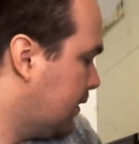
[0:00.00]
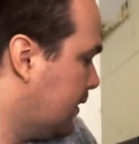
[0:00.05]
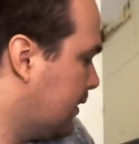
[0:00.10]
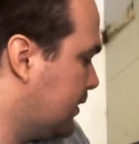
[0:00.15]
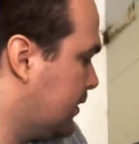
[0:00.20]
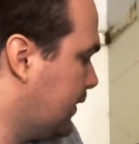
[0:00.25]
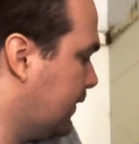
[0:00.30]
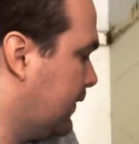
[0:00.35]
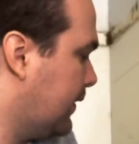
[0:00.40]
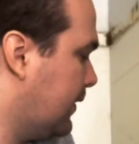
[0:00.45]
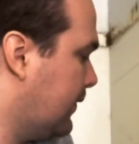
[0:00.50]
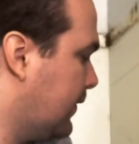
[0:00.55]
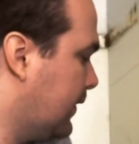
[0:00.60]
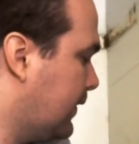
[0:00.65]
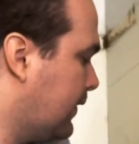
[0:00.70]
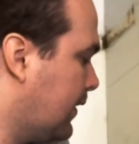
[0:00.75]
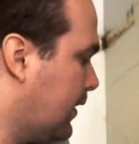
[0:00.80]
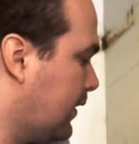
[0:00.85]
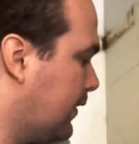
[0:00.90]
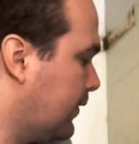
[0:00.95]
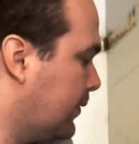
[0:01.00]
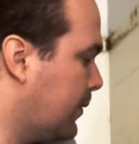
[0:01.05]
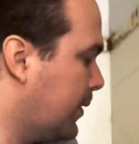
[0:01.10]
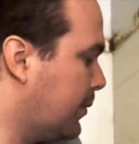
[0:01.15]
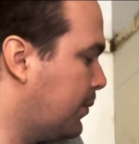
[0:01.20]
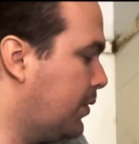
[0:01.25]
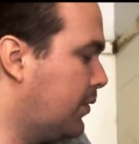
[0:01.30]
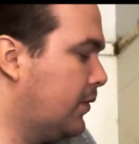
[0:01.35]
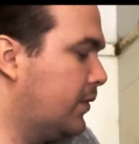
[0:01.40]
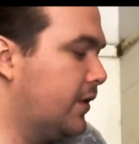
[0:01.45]
And just to emphasize my
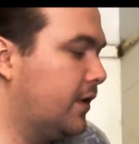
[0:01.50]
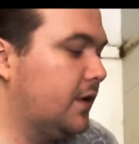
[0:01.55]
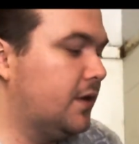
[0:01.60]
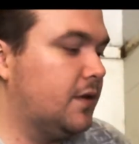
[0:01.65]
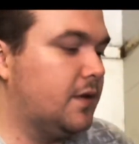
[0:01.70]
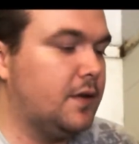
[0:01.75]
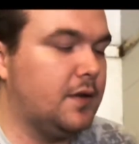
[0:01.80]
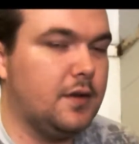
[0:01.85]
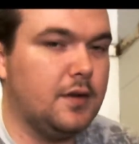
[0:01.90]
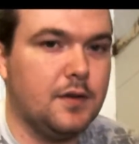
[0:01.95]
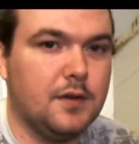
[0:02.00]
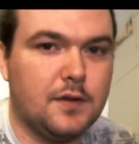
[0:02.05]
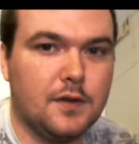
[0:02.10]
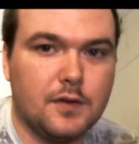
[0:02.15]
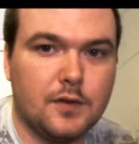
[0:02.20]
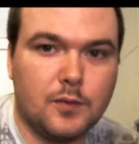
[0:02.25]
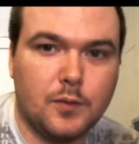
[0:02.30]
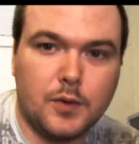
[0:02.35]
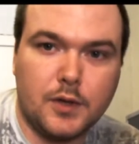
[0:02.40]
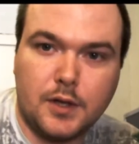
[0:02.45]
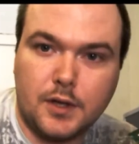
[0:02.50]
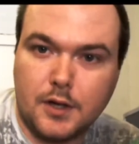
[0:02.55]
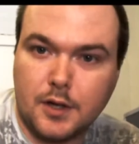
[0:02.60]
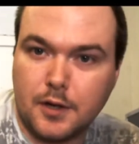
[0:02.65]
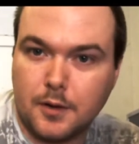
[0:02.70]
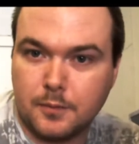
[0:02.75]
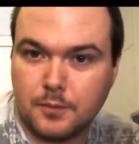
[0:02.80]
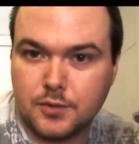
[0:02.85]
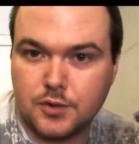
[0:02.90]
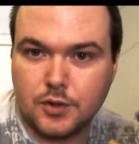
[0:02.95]
point, since we
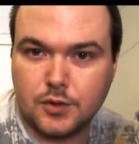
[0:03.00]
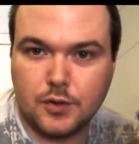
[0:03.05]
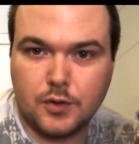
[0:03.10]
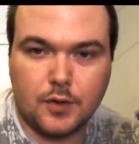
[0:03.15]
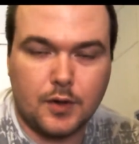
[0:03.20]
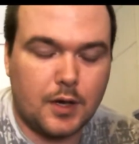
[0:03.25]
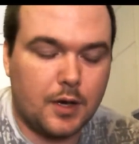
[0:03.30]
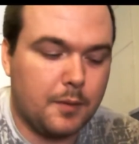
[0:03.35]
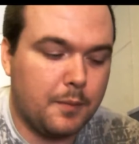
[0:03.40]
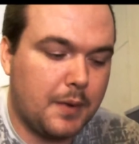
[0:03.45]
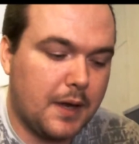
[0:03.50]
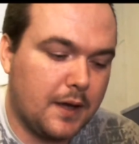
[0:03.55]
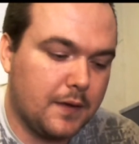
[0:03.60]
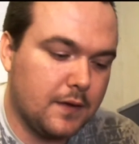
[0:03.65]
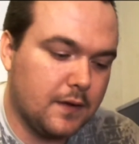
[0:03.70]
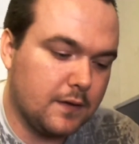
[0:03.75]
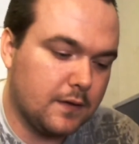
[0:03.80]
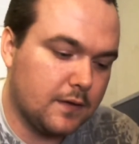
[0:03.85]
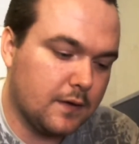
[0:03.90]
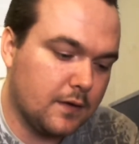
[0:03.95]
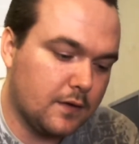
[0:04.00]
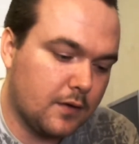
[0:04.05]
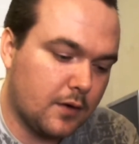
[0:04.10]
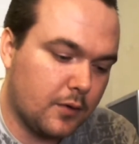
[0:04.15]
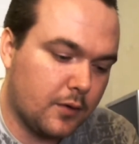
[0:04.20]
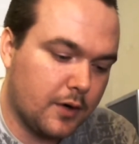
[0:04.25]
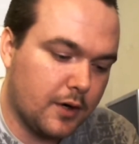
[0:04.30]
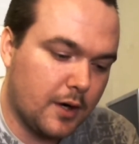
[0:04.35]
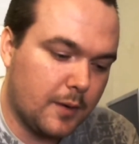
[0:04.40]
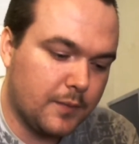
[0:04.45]
showed you how bad this is
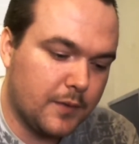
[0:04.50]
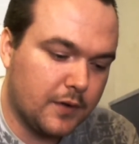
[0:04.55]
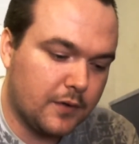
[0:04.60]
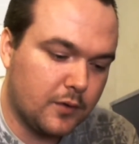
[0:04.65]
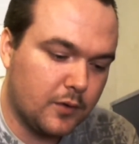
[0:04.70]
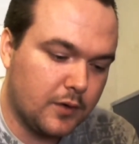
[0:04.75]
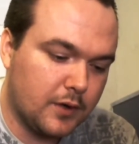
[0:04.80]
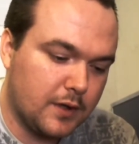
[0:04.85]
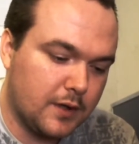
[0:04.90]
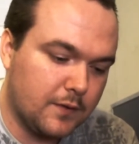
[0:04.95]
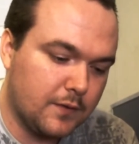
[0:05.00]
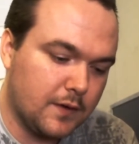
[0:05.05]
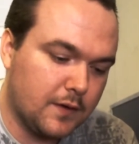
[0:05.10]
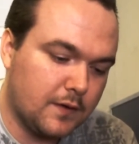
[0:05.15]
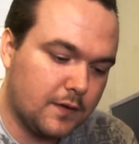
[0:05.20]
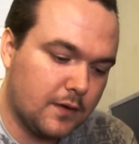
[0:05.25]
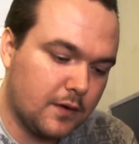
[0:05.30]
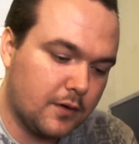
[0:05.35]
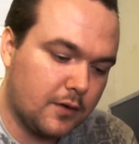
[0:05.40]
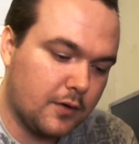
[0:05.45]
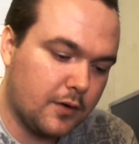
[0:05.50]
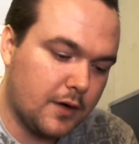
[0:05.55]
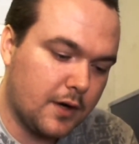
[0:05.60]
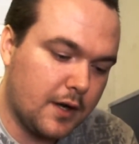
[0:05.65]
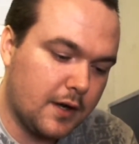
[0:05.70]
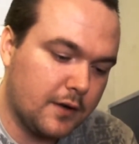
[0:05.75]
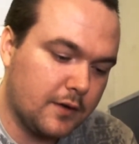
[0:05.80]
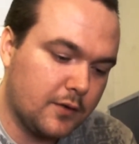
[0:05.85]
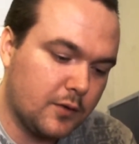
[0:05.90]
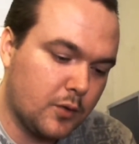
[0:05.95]
already, I'm just going to give this sucker a
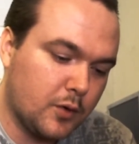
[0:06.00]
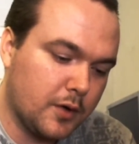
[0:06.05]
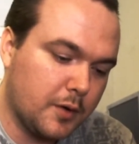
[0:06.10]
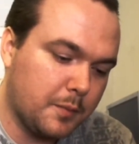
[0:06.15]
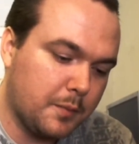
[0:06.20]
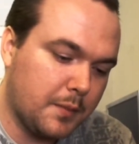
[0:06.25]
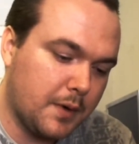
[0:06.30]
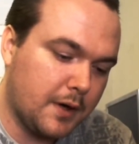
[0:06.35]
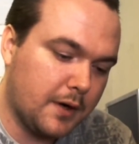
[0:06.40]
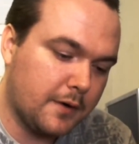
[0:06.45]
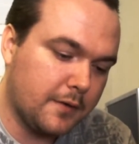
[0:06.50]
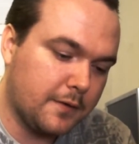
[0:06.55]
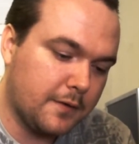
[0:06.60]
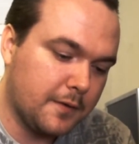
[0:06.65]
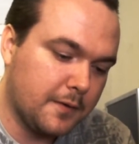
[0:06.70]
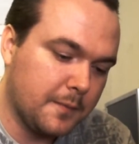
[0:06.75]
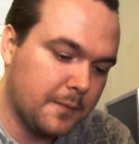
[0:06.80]
nice quick buff.